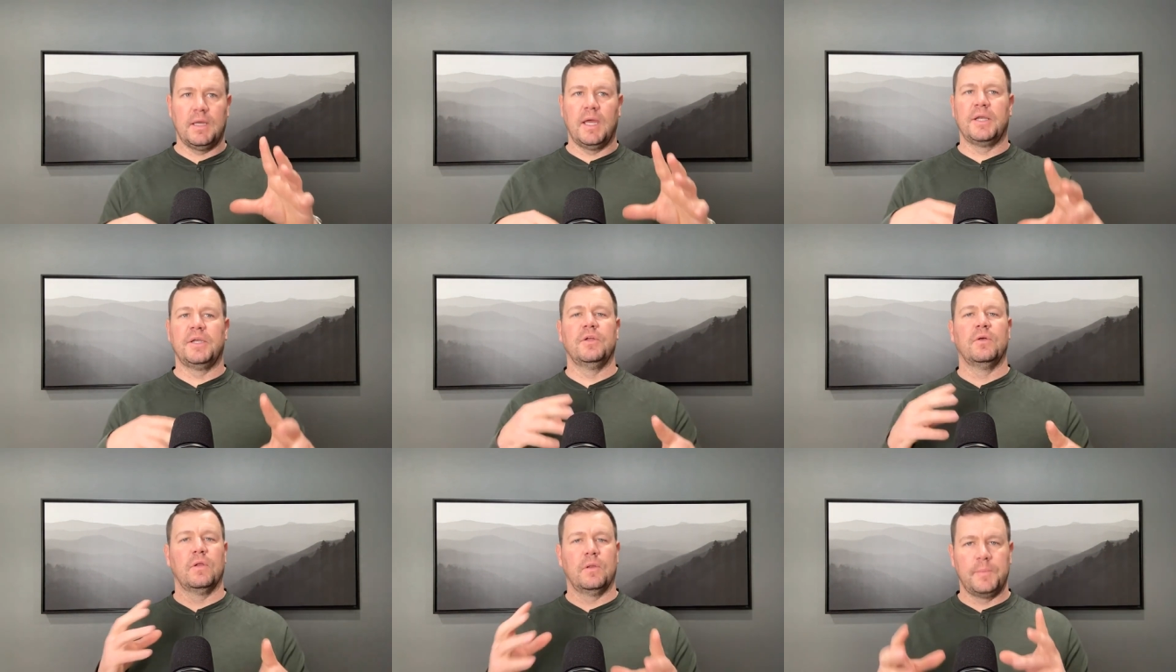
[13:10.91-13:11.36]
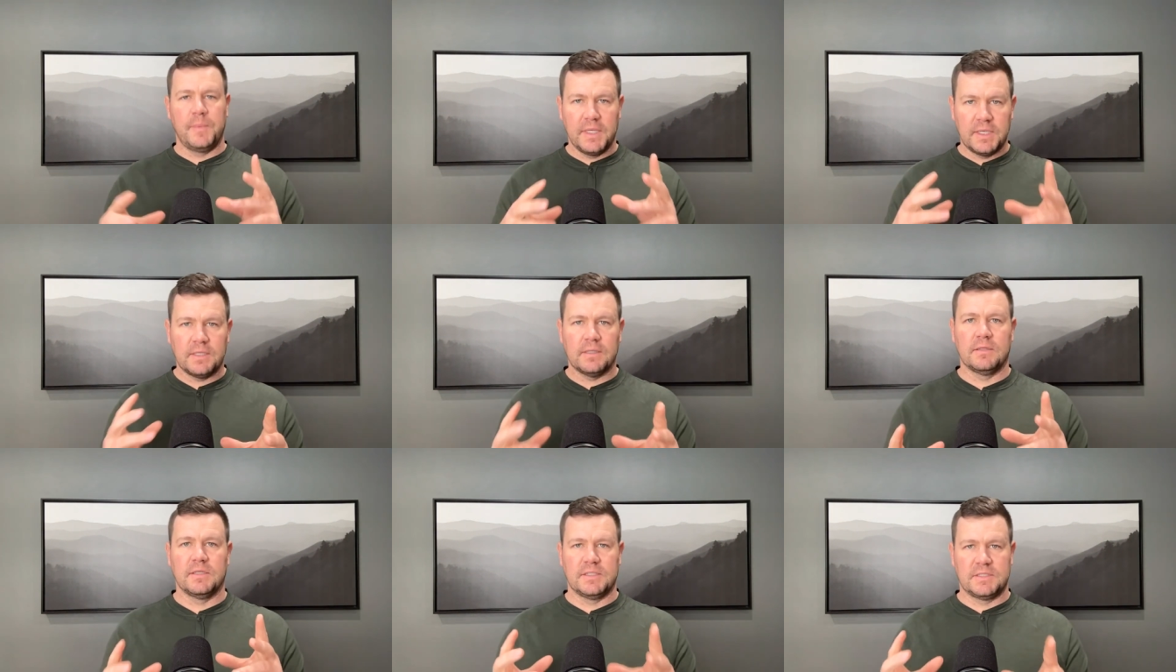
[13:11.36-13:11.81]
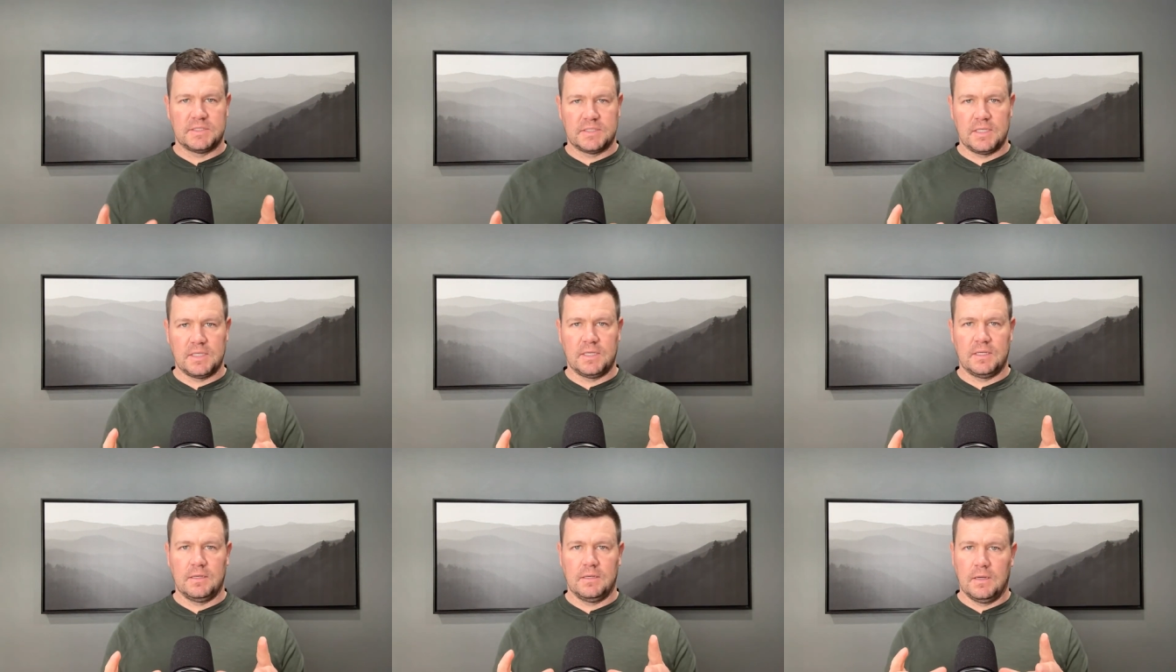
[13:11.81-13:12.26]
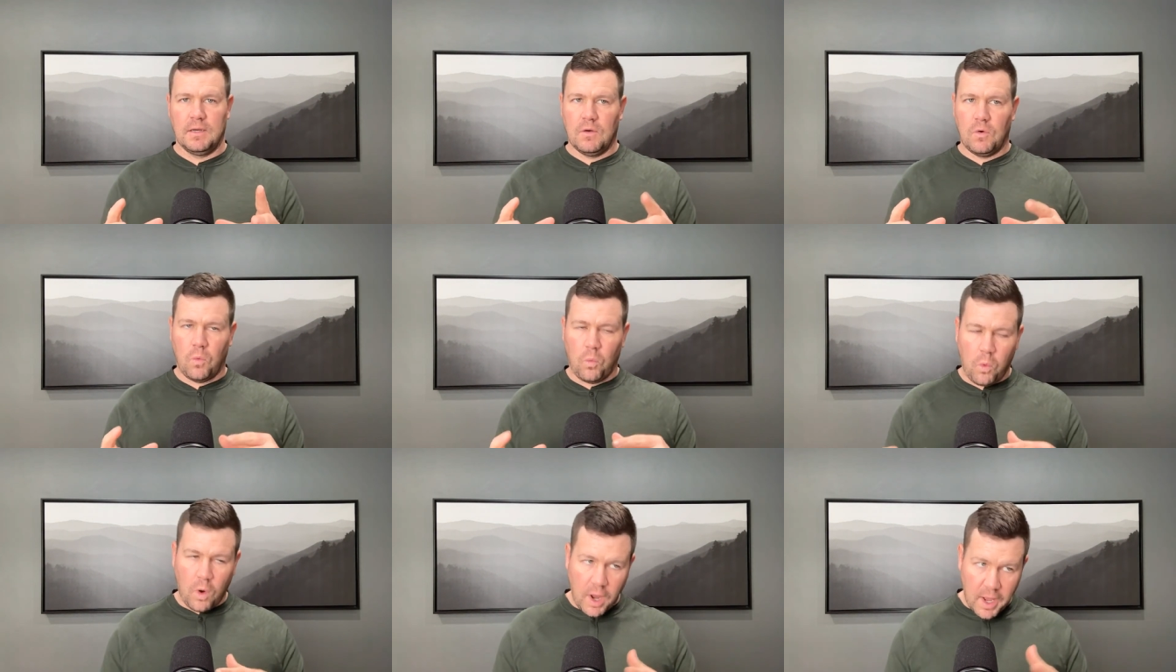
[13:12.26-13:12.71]
and you'll immediately see
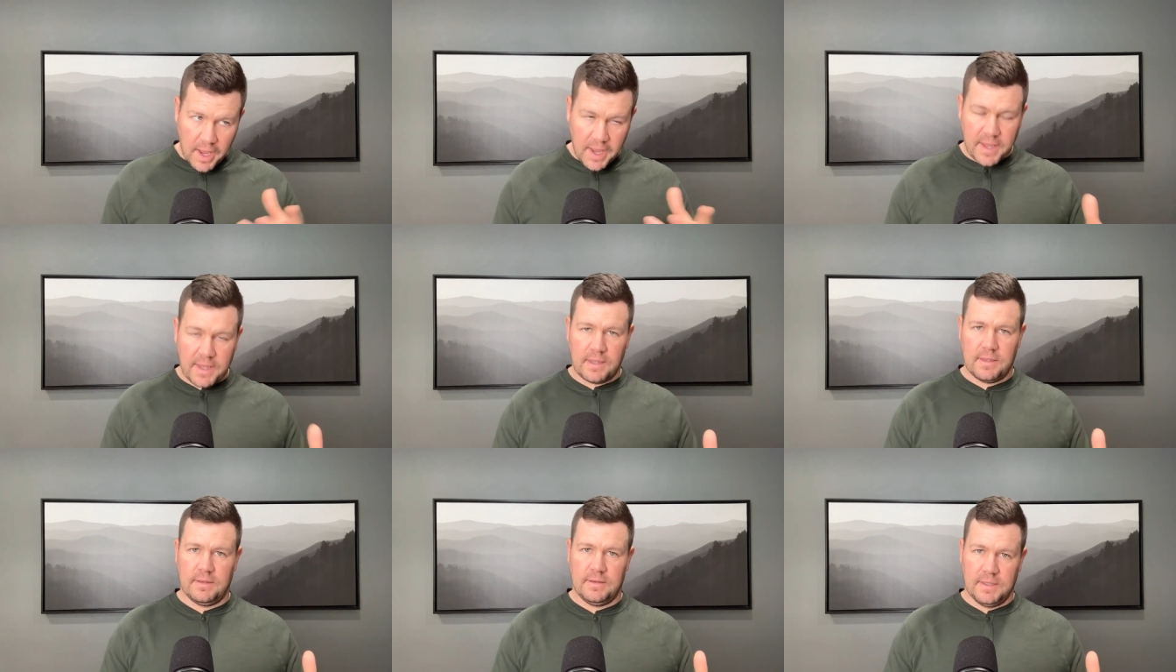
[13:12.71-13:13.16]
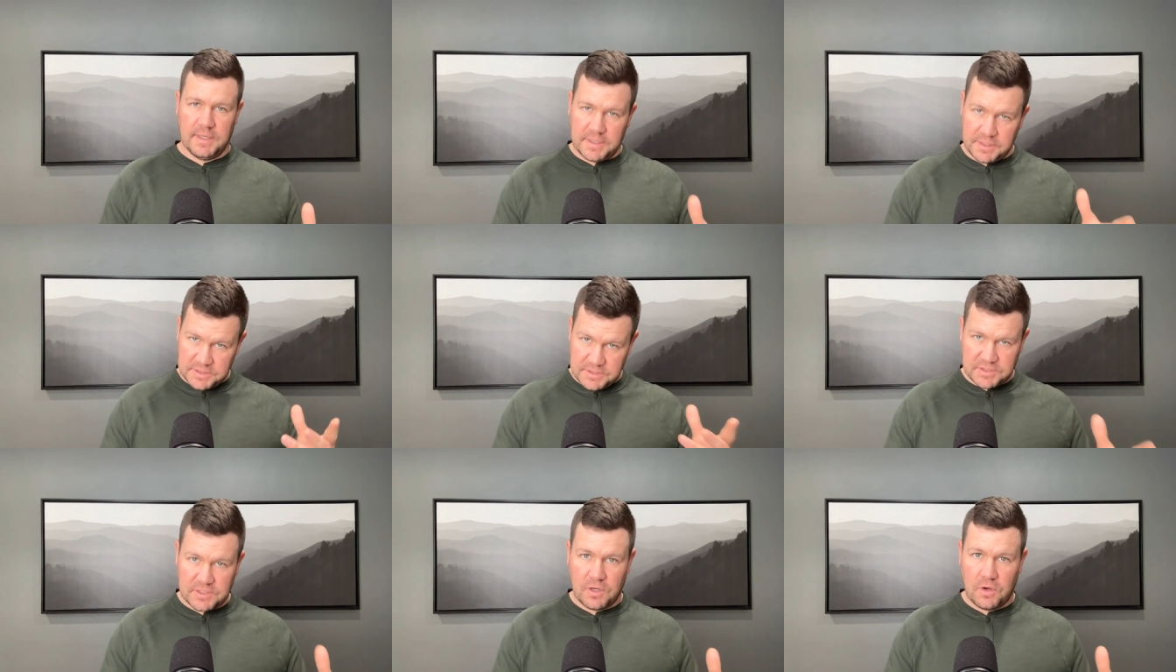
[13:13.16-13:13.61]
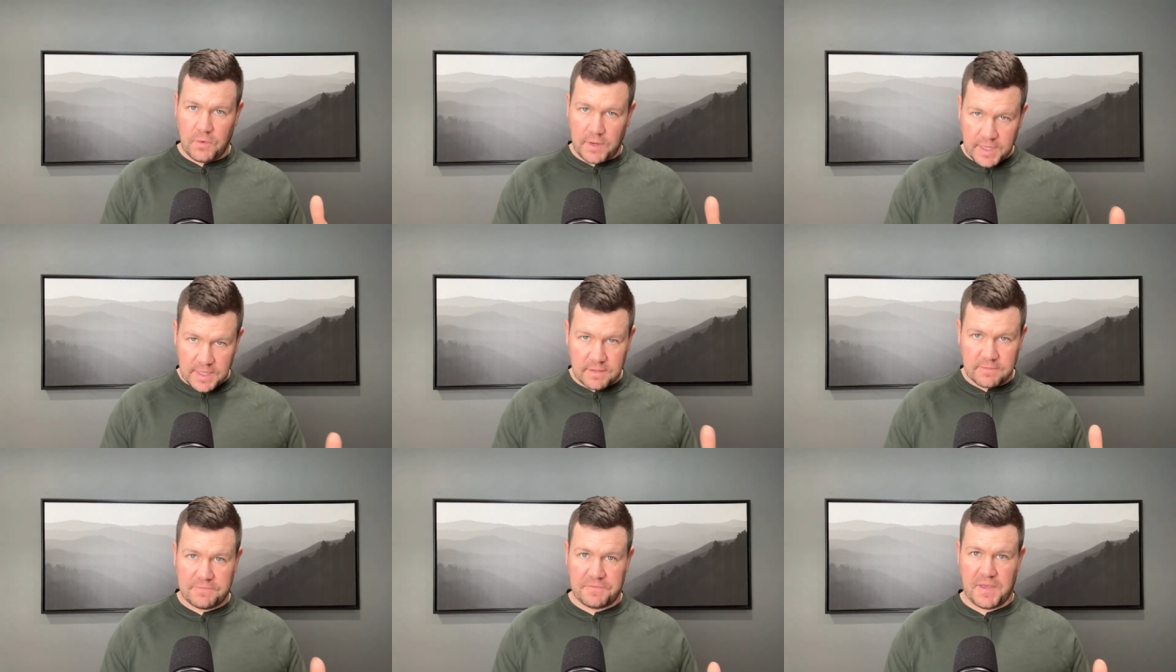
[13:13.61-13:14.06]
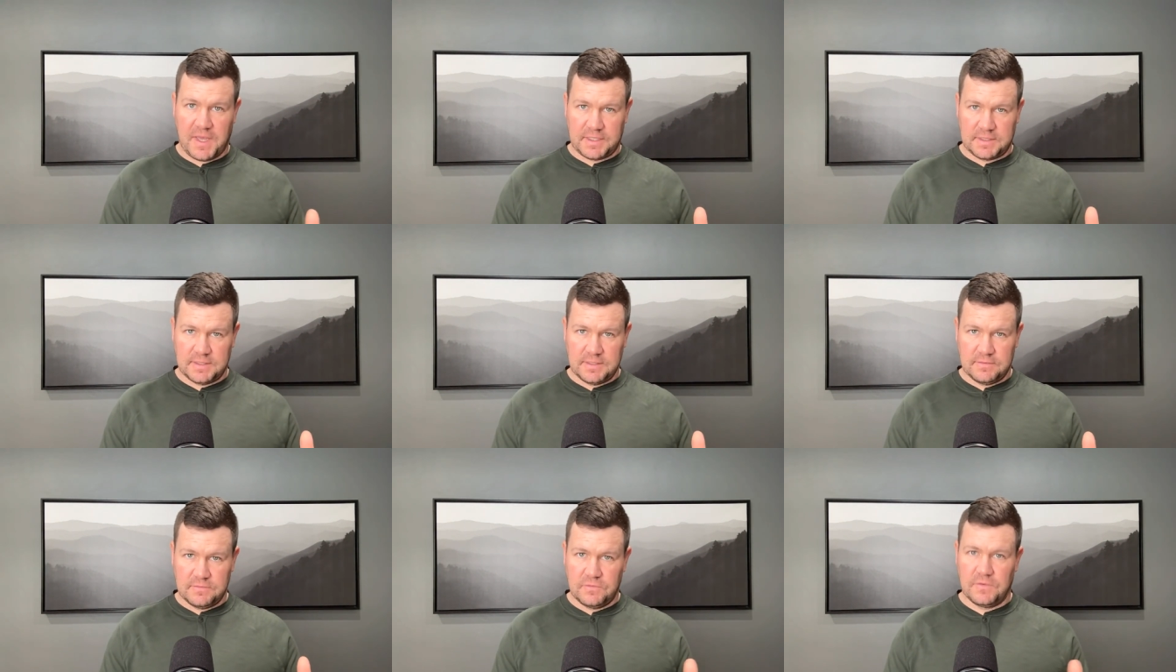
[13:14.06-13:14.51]
why it is so
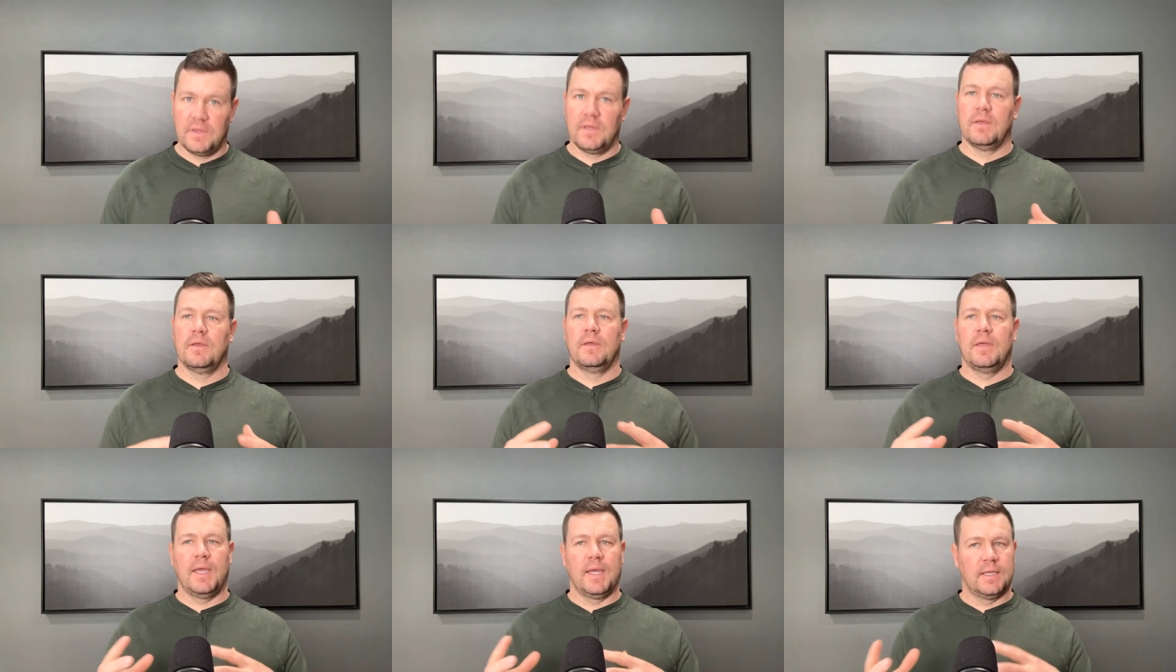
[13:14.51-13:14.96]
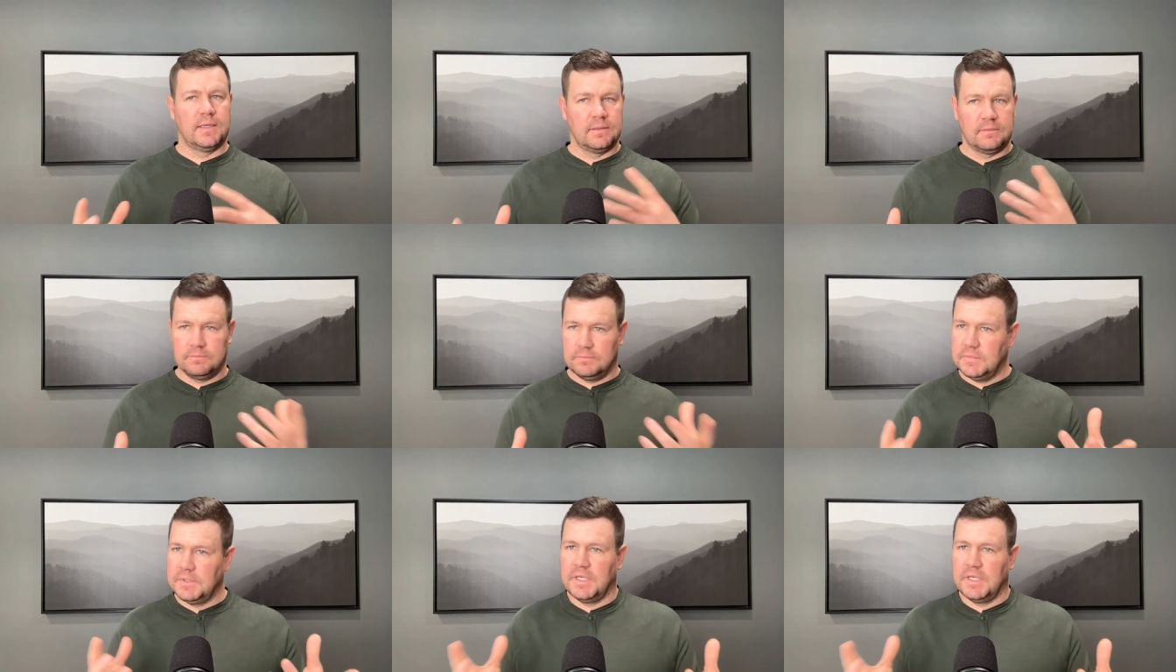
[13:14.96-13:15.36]
ineffective and,